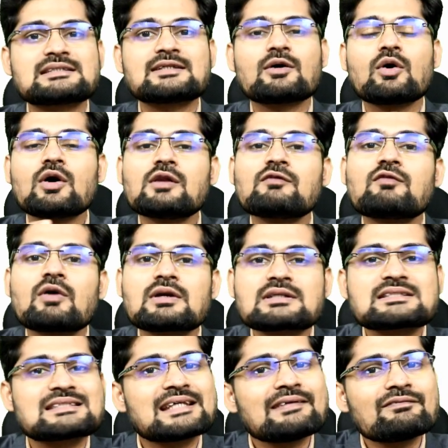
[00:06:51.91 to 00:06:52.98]
They all want the
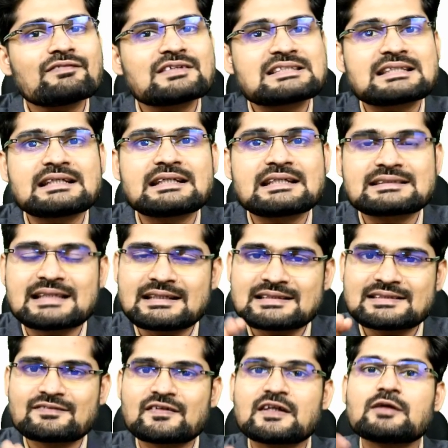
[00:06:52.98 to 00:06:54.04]
same facilities that
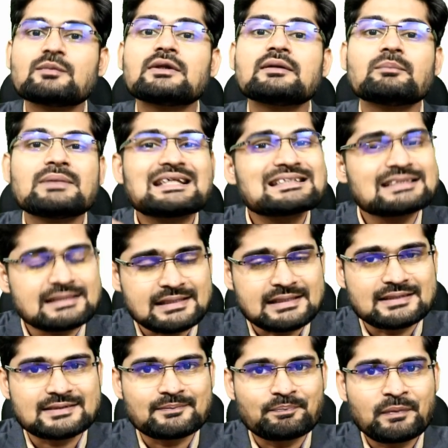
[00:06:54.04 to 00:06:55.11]
is available in big
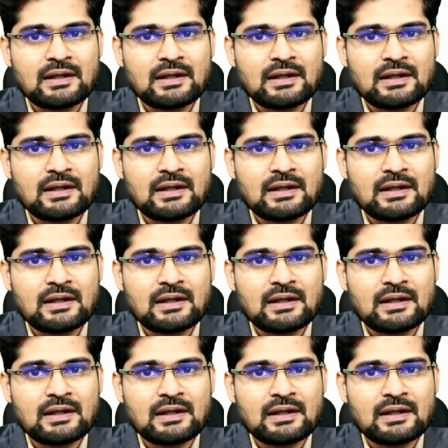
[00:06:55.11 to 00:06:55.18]
cities.